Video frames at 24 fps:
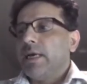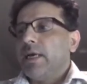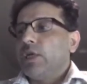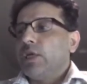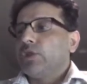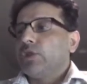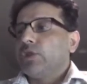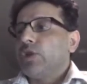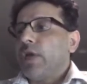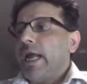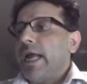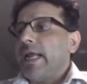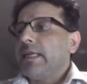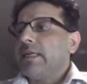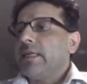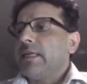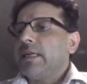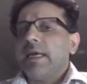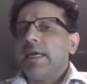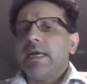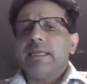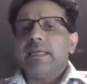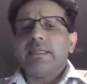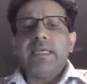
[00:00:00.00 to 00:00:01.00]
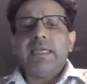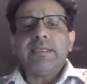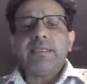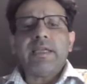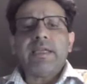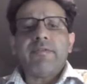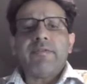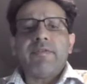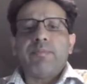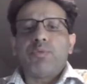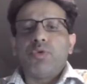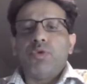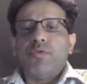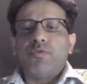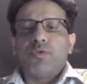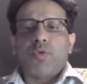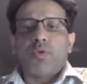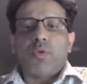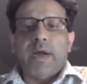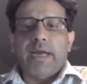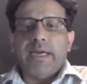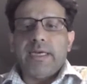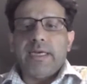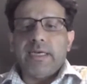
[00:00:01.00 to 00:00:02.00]
So, and things have
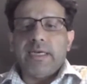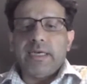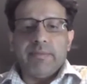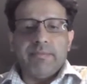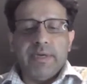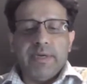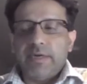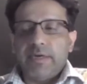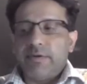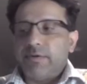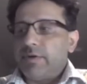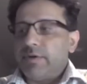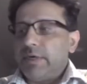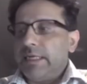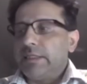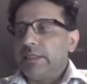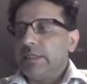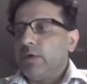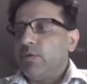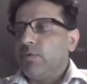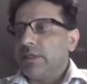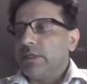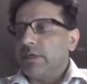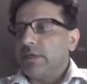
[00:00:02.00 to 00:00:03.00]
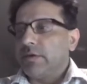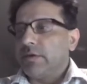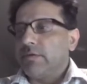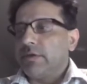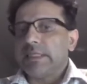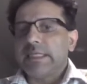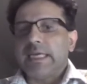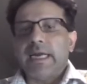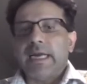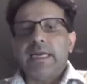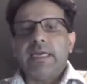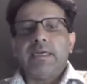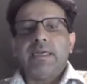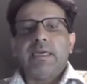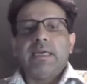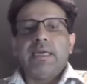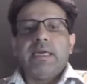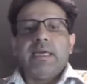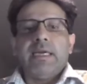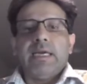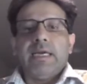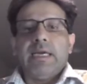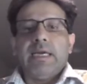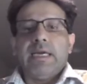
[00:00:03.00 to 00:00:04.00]
improved quite a bit in SQL Server side.
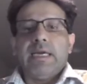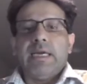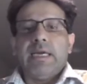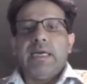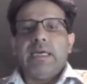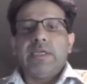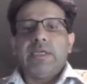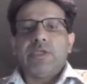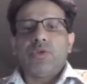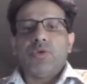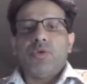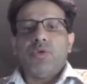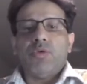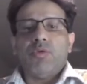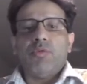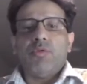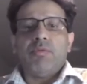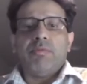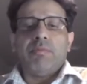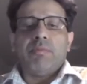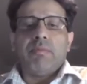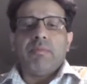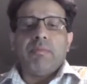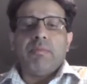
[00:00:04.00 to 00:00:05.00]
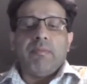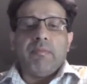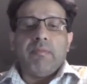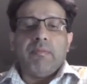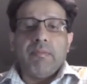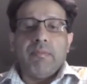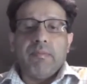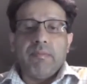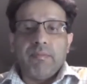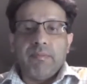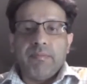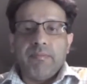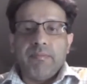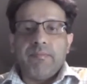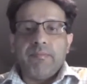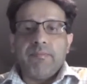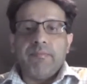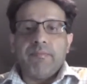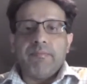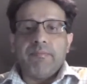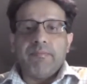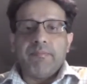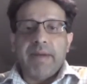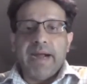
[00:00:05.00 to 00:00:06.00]
So
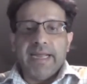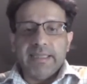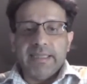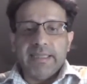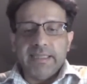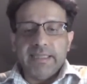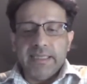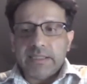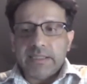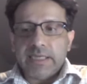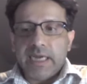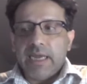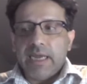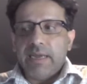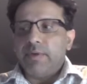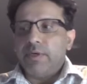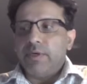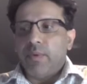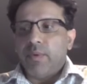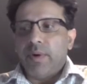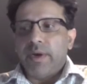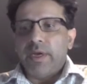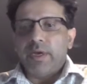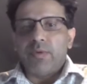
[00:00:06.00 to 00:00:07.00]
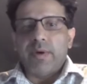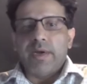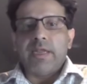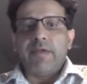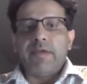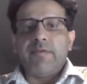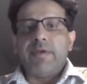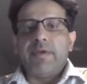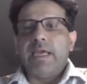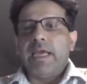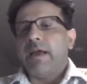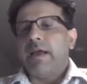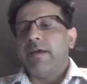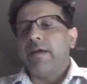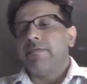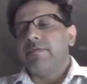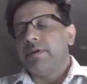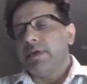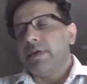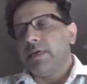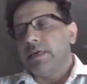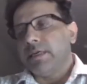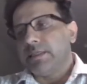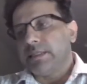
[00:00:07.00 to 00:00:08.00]
by this time in 2020, we
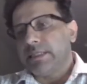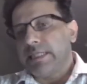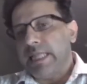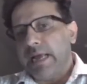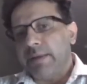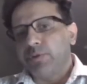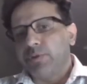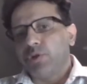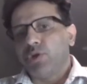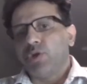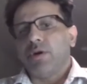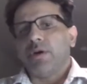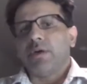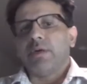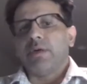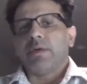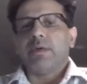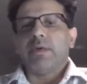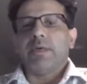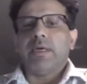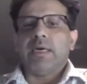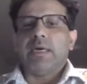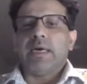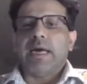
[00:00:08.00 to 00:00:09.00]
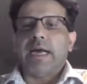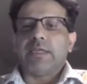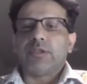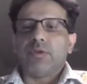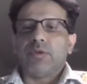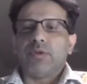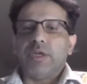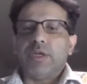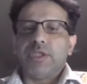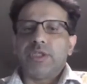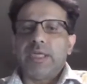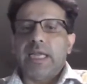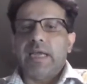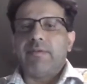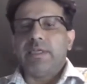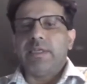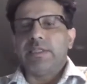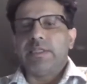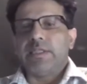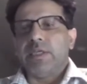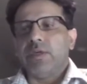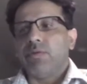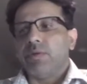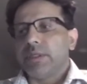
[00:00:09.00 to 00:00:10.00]
have a snapshot isolation level
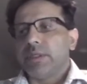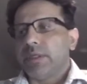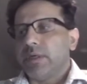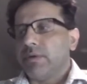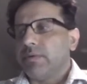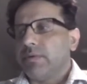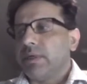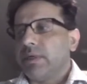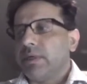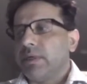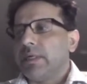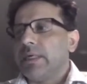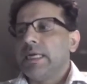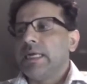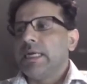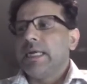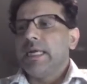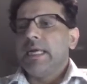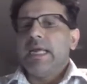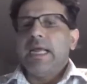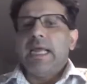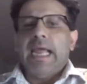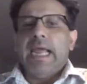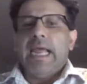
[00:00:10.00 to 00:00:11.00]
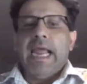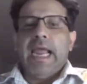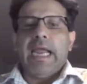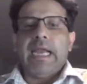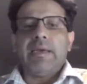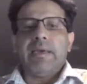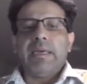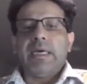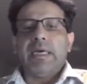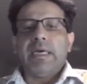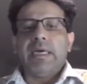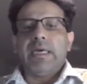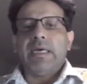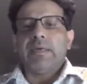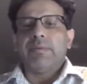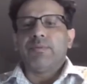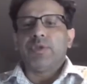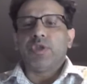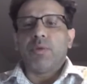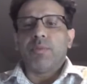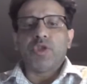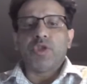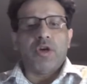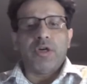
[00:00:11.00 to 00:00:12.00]
in SQL Server, and
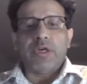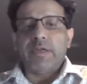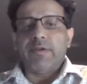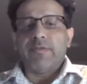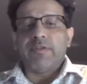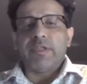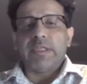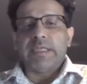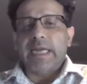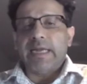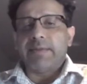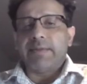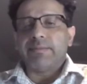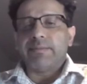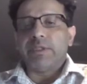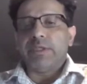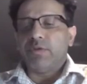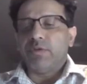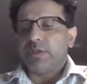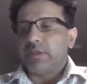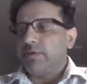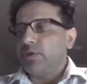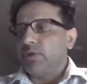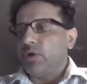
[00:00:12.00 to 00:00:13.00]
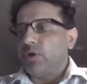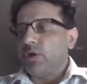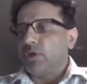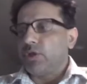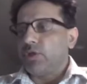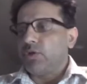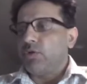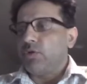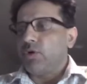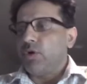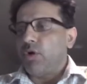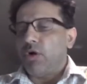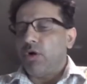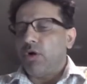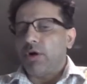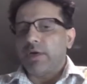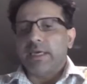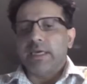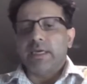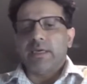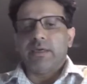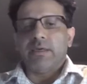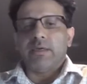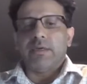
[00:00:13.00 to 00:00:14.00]
majority of the time SQL Server is also
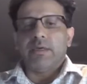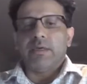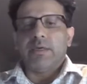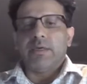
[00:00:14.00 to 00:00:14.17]
locking